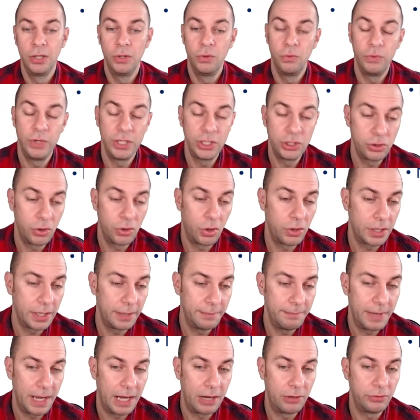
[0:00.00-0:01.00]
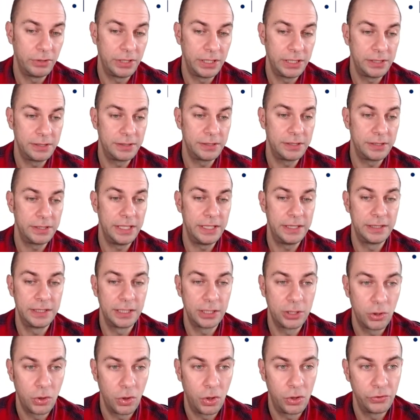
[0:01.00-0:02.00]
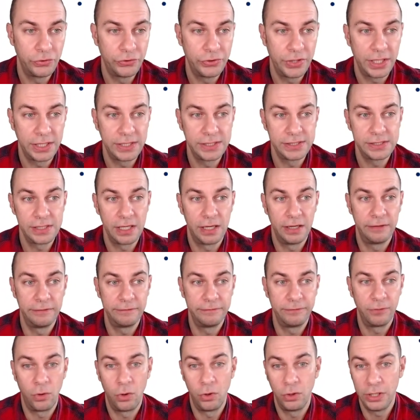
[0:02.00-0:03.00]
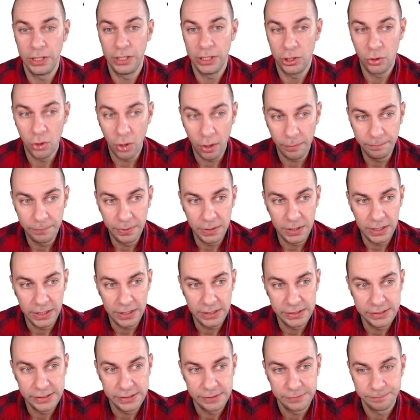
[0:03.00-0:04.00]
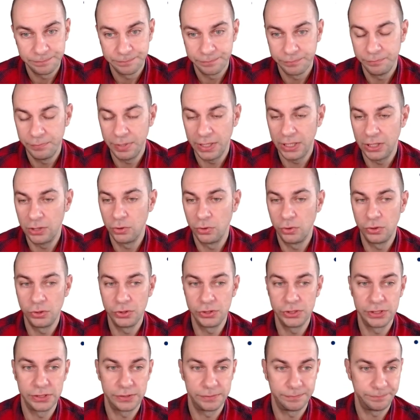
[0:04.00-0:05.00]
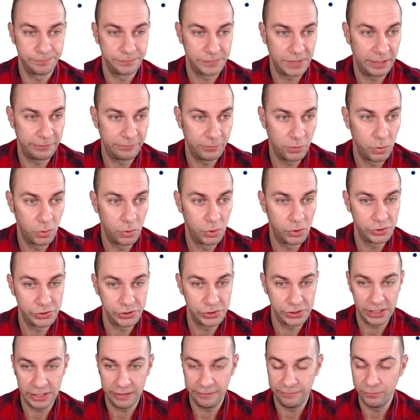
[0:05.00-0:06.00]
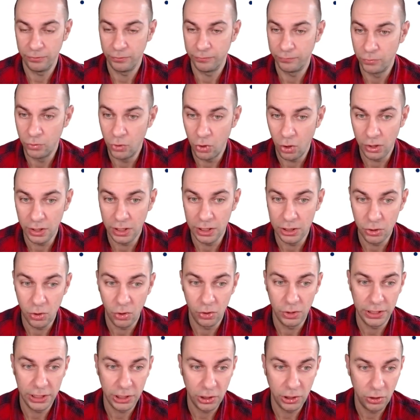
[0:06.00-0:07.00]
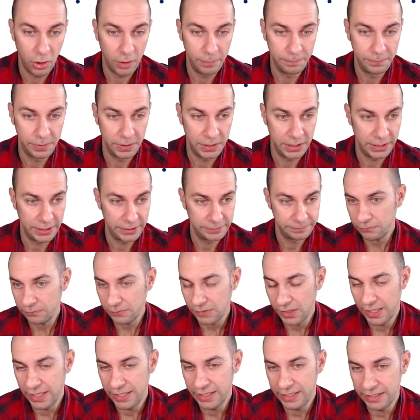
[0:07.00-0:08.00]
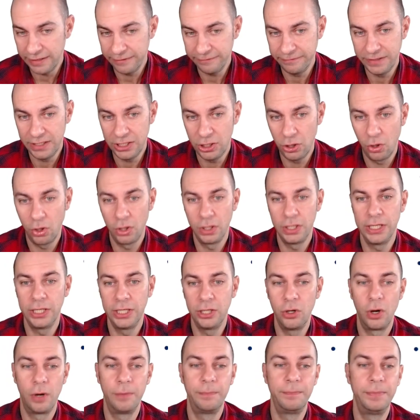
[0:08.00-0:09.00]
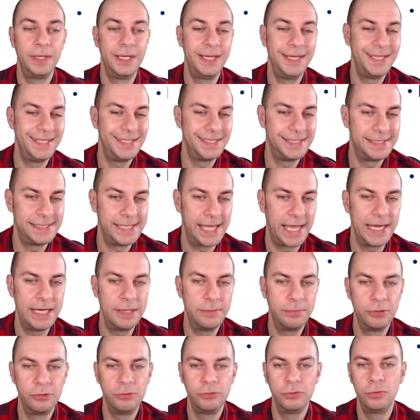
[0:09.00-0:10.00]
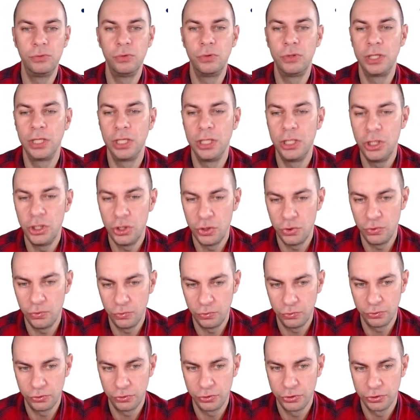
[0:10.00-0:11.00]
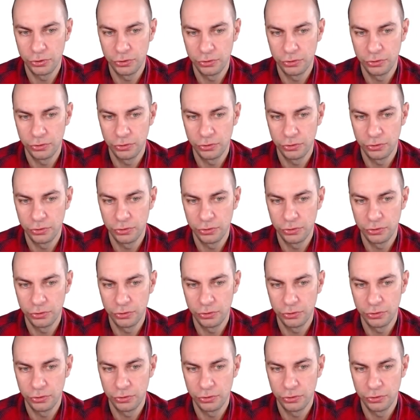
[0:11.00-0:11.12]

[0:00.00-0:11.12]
We talk about it in the context of oligopolies because, of course, if you've got an oligopoly, and if the oligopoly is able to collude,